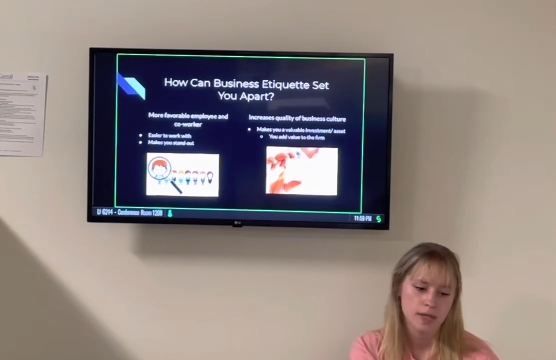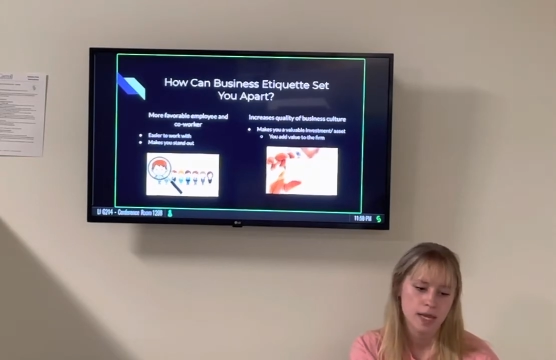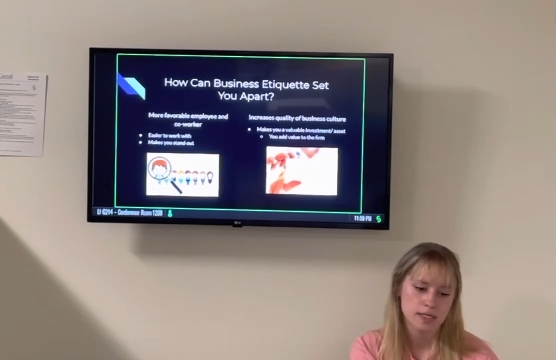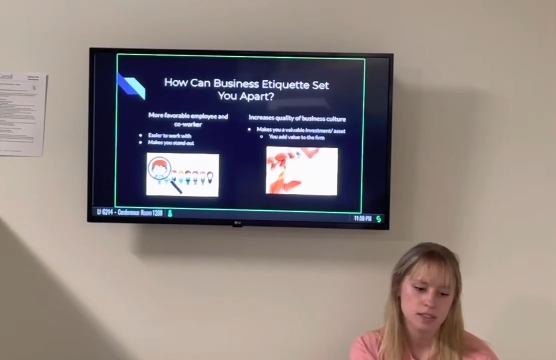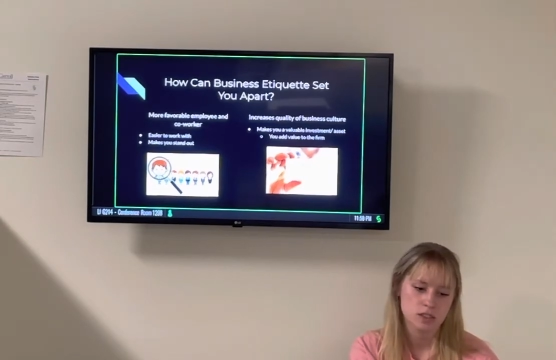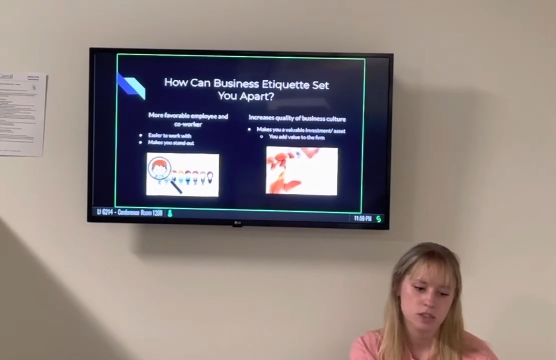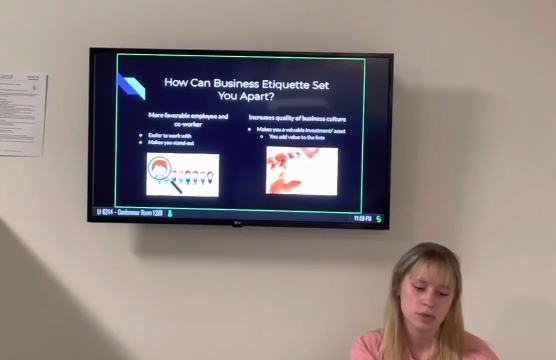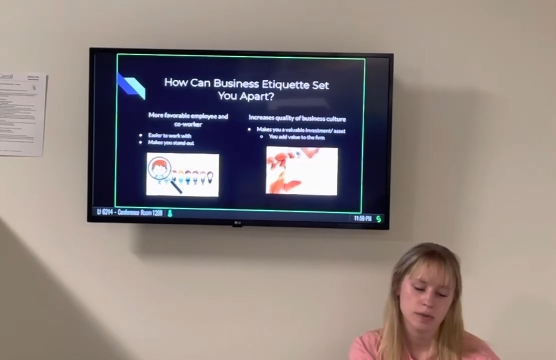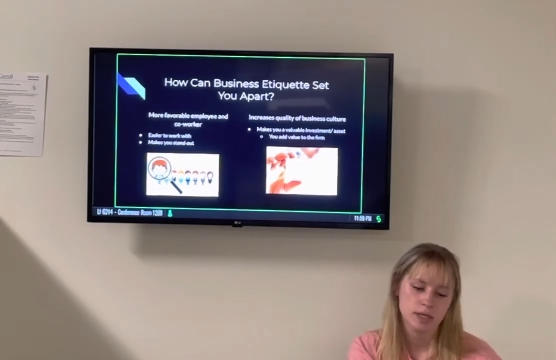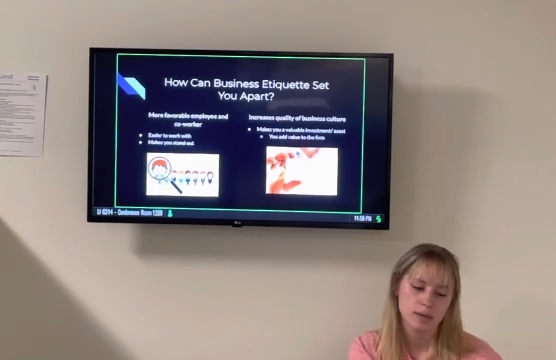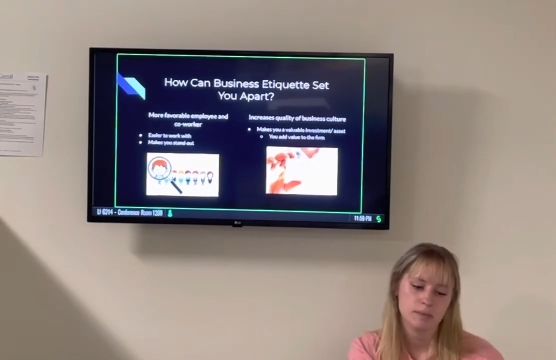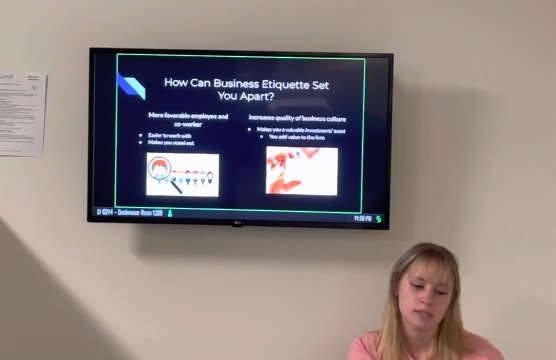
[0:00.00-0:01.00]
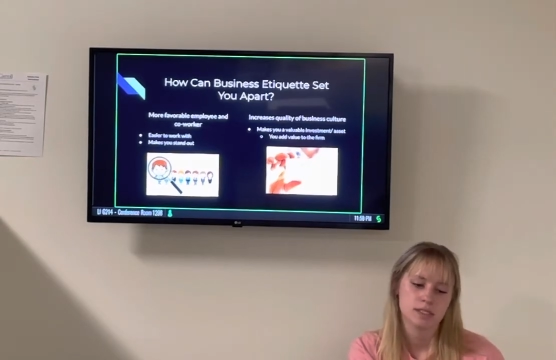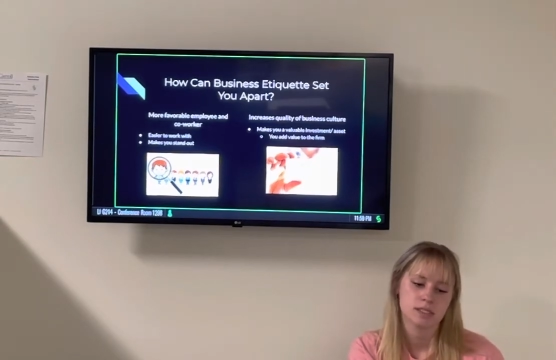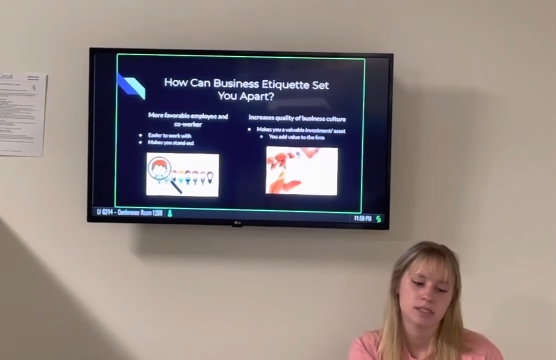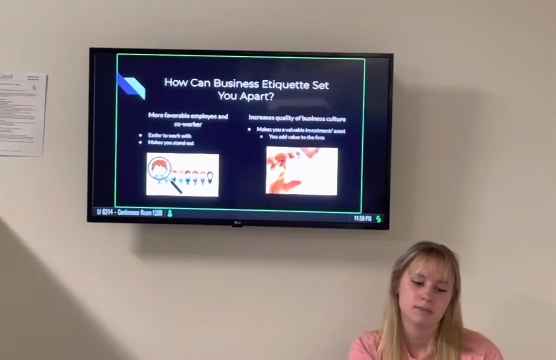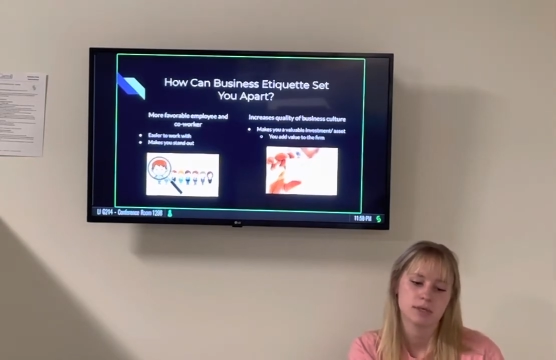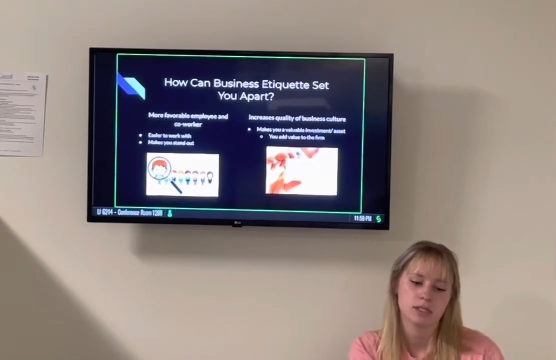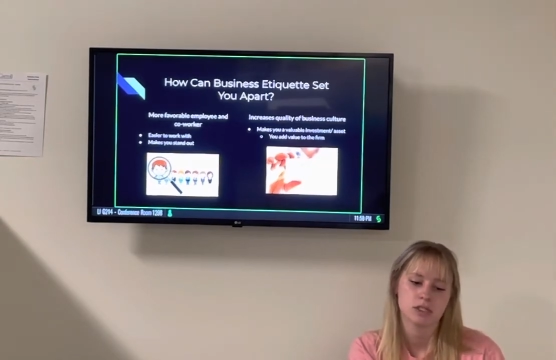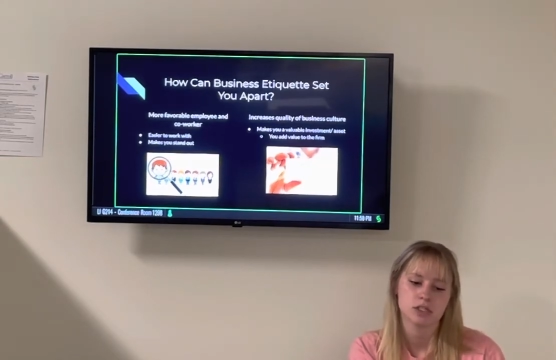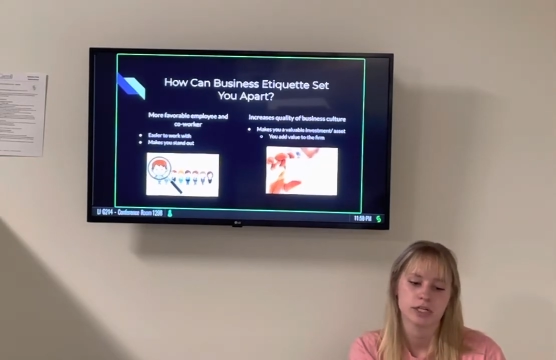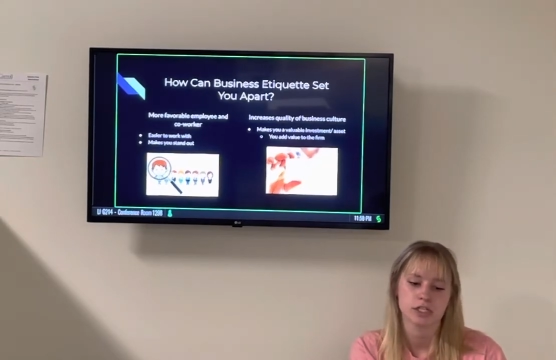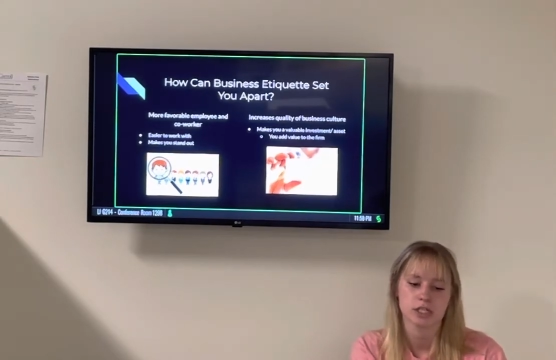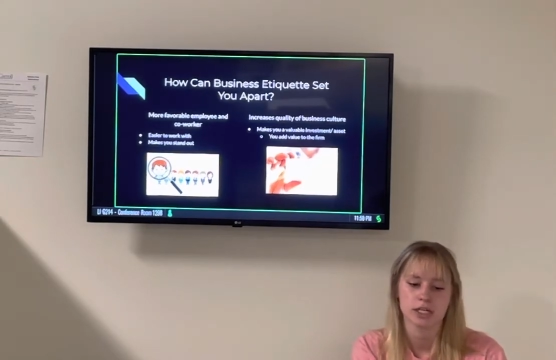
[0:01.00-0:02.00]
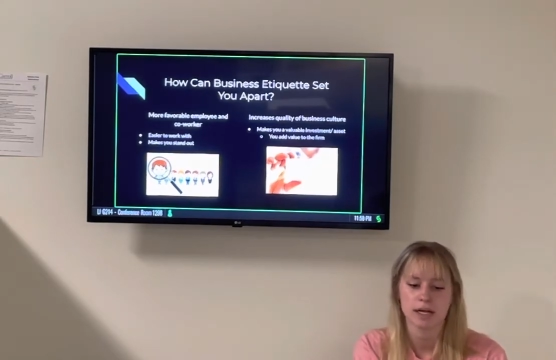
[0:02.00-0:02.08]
As a student in business administration,